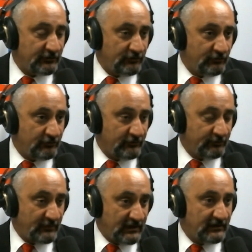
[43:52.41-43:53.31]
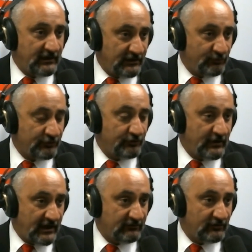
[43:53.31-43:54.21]
you just maintaining what you
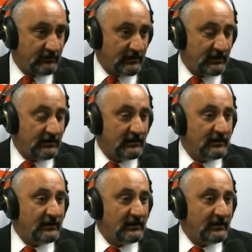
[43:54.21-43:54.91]
have today